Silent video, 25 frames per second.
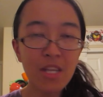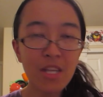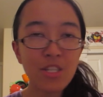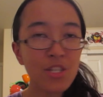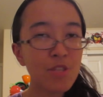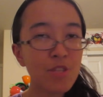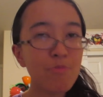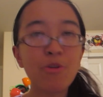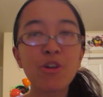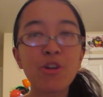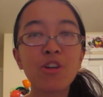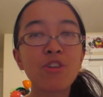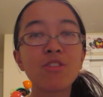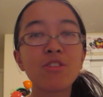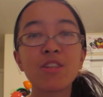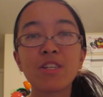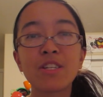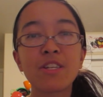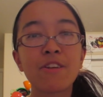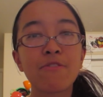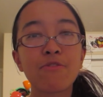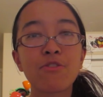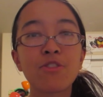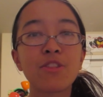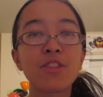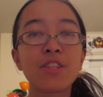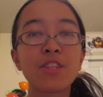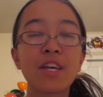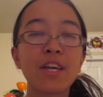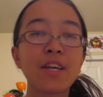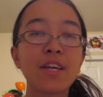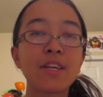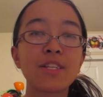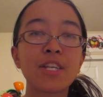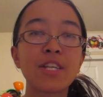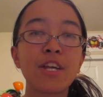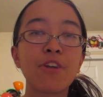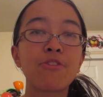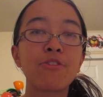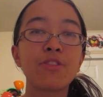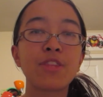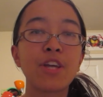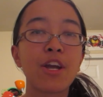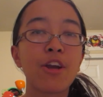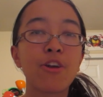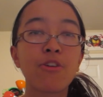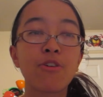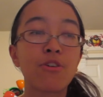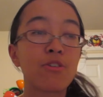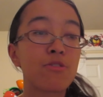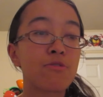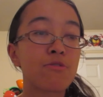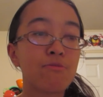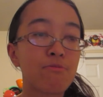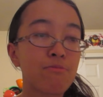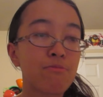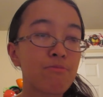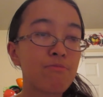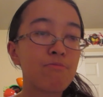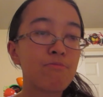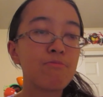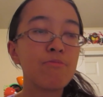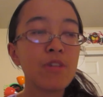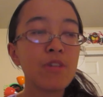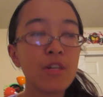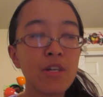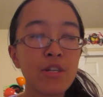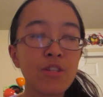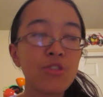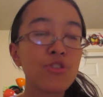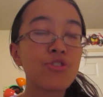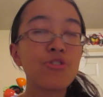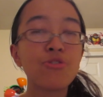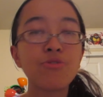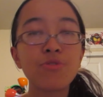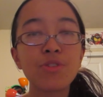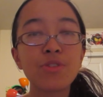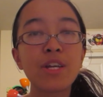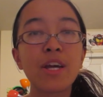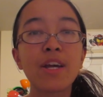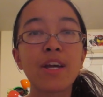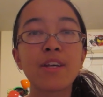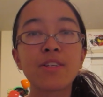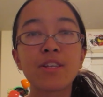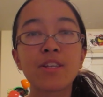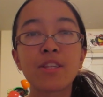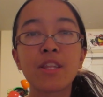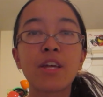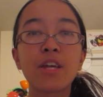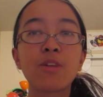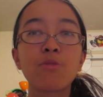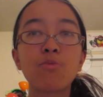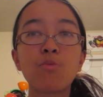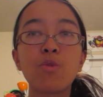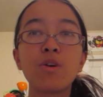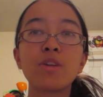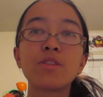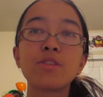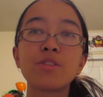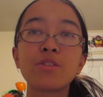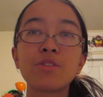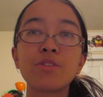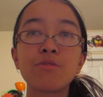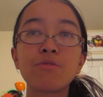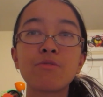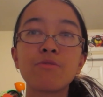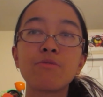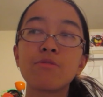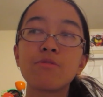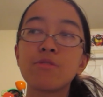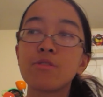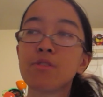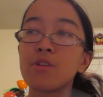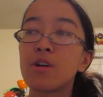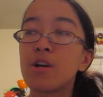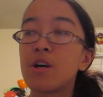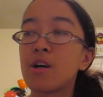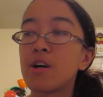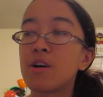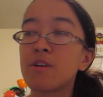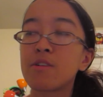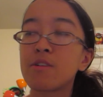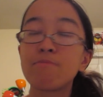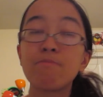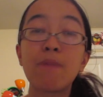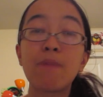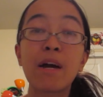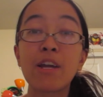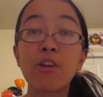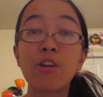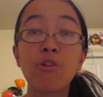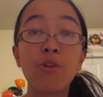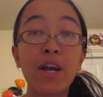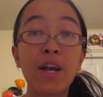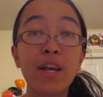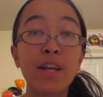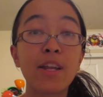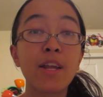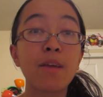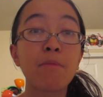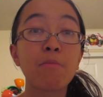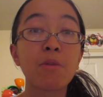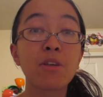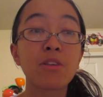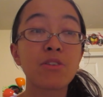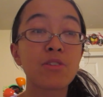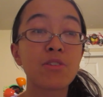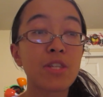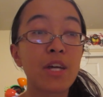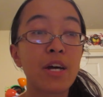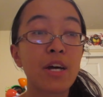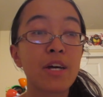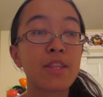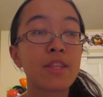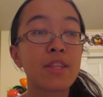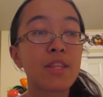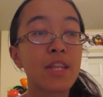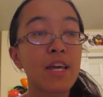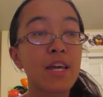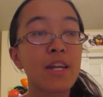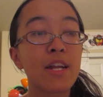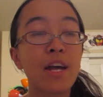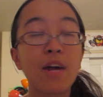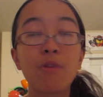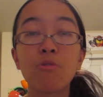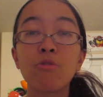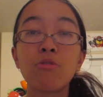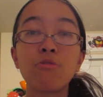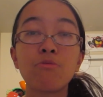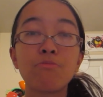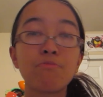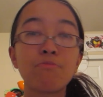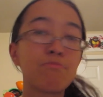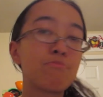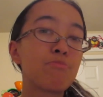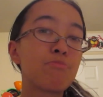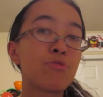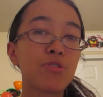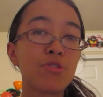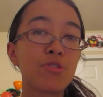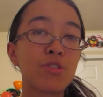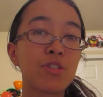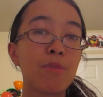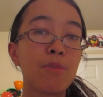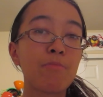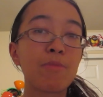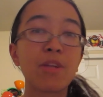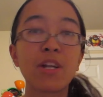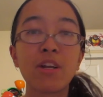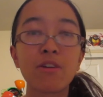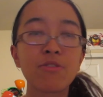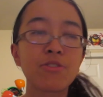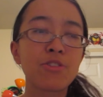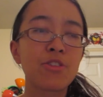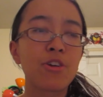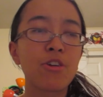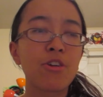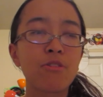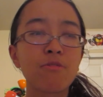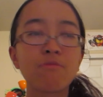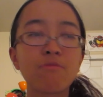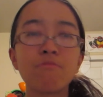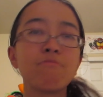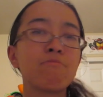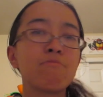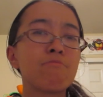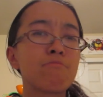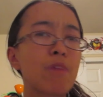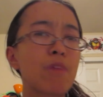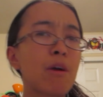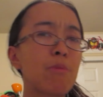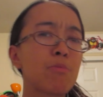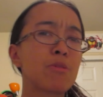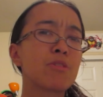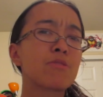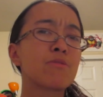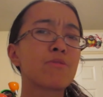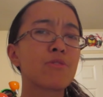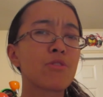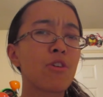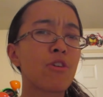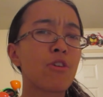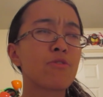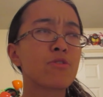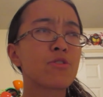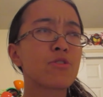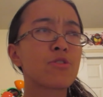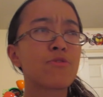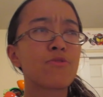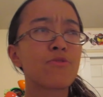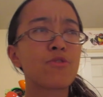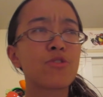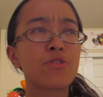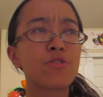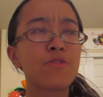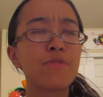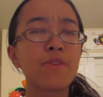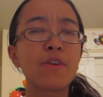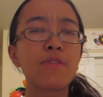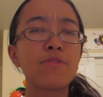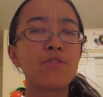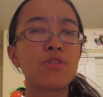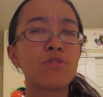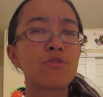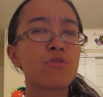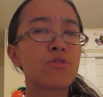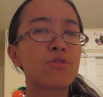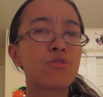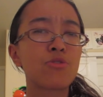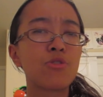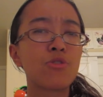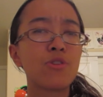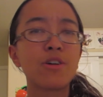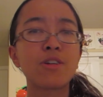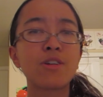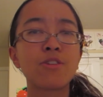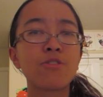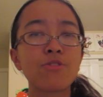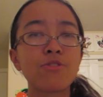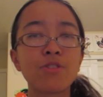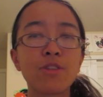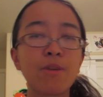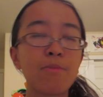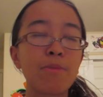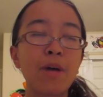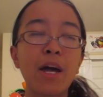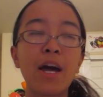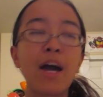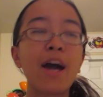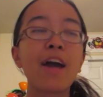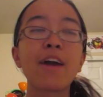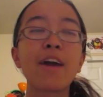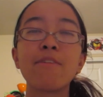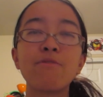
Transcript: sprinkle in different things here and there on Tuesdays, and then once My Hero Academia is done, then I will put something else there. probably Star Wars The Force of Evil or Troll Hunter or something. I